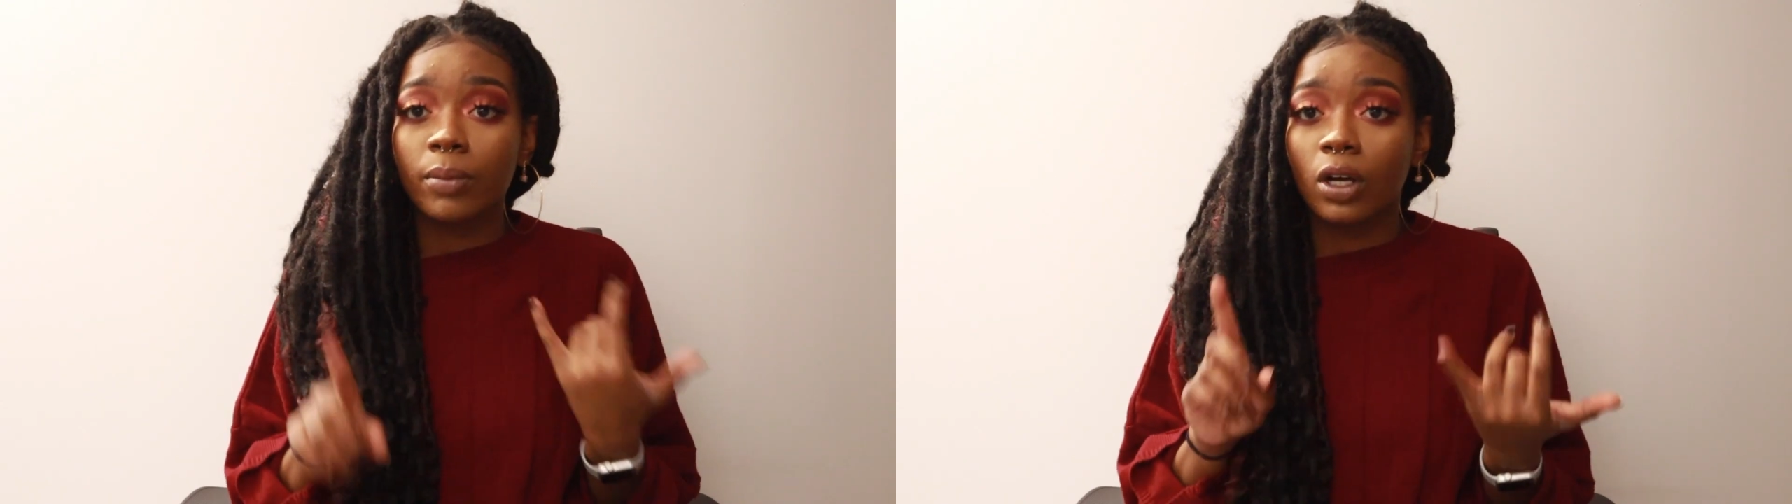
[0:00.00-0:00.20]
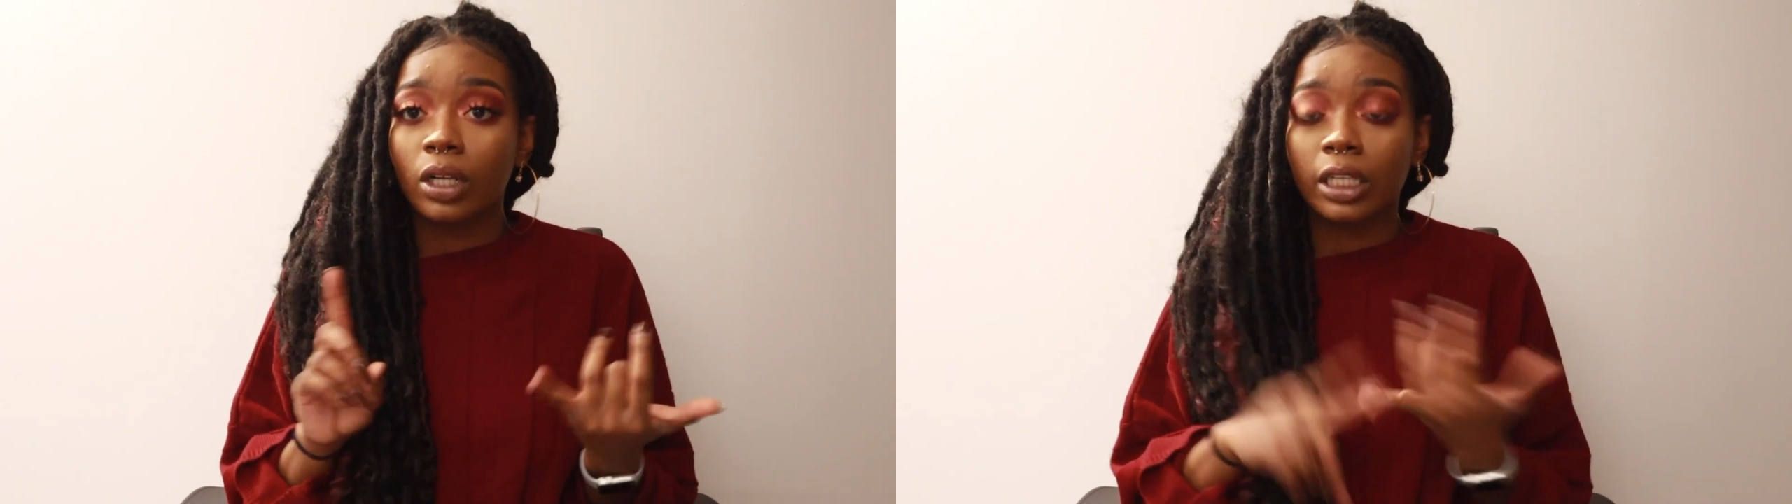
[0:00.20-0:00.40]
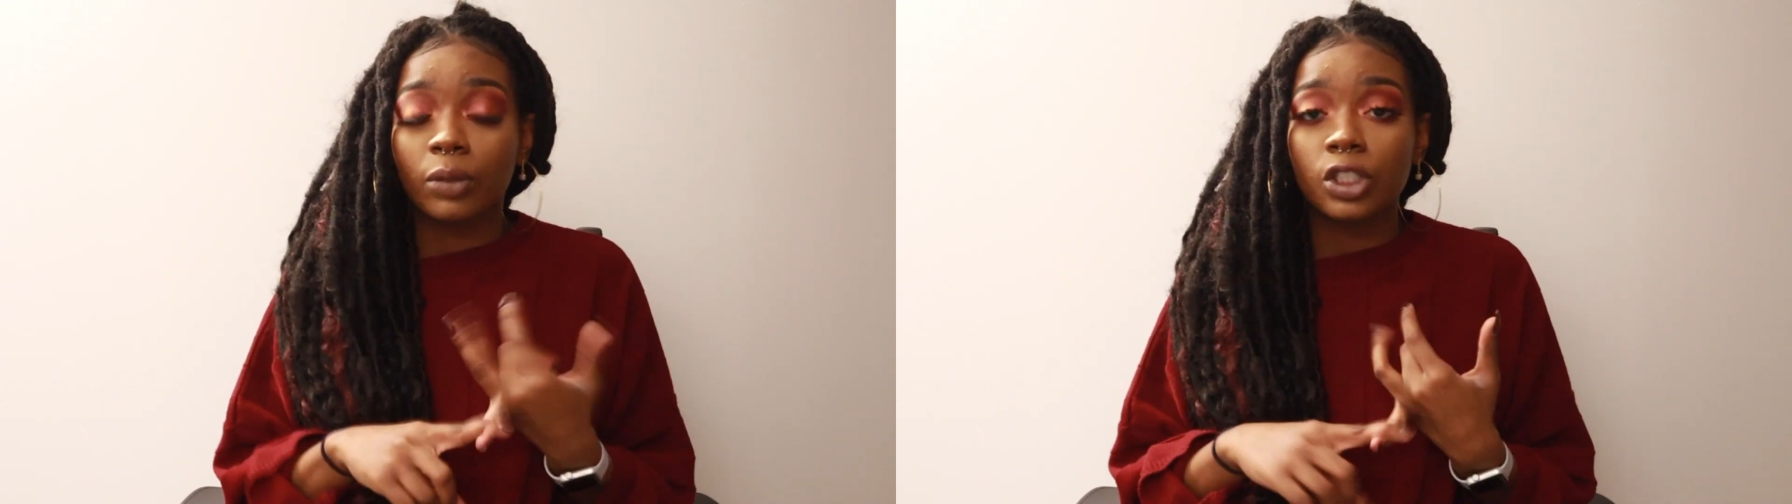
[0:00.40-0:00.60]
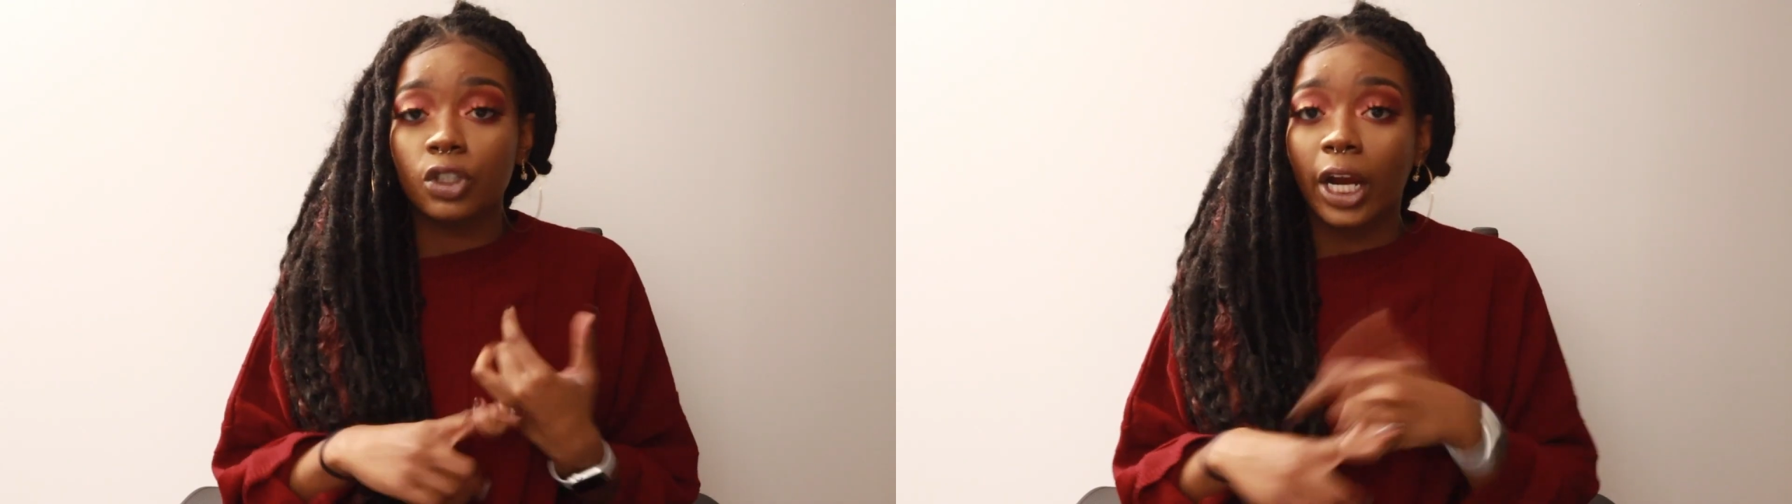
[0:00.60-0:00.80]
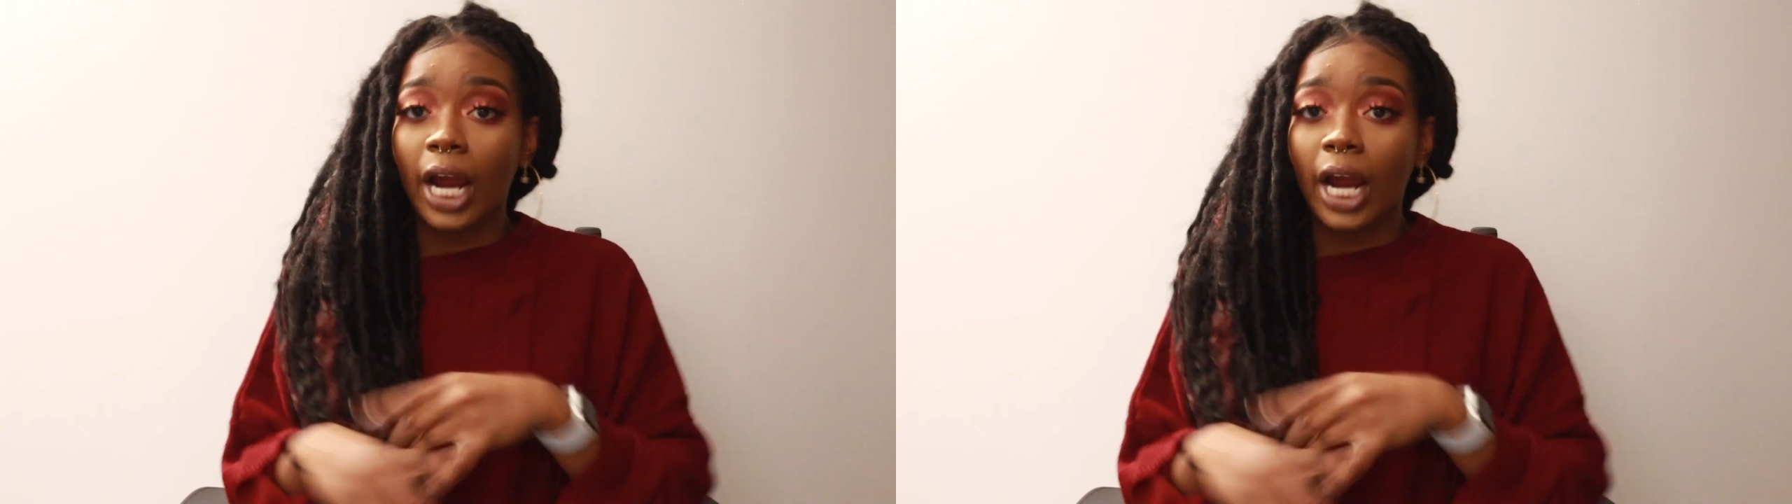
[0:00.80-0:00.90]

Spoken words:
milk, liquid sugar.